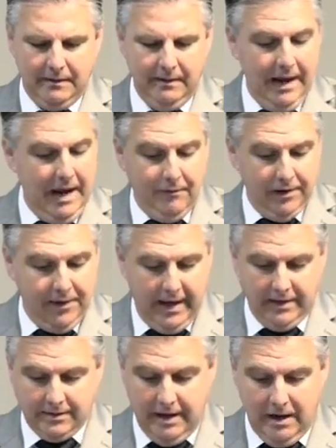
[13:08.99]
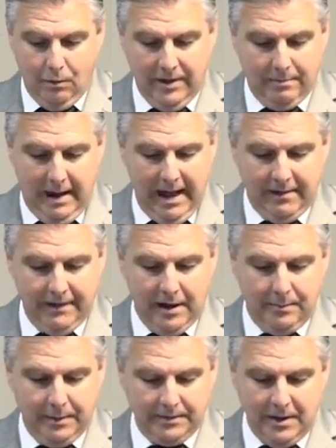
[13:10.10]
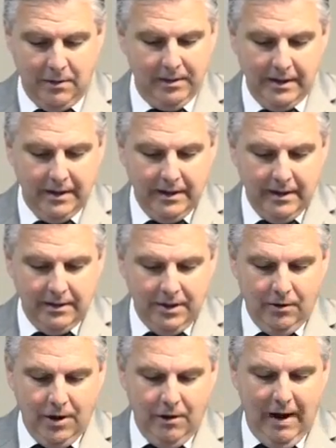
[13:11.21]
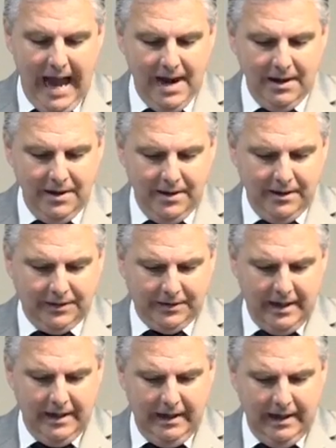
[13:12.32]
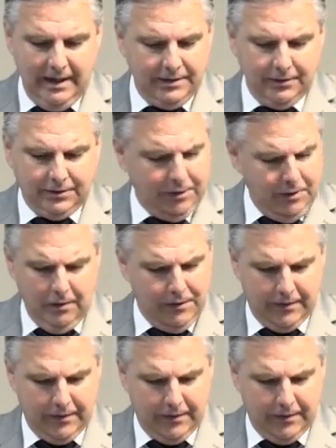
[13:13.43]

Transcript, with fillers: Everything's dealt with by a therapist. Don't, don't go hiding under the seat. It is the truth.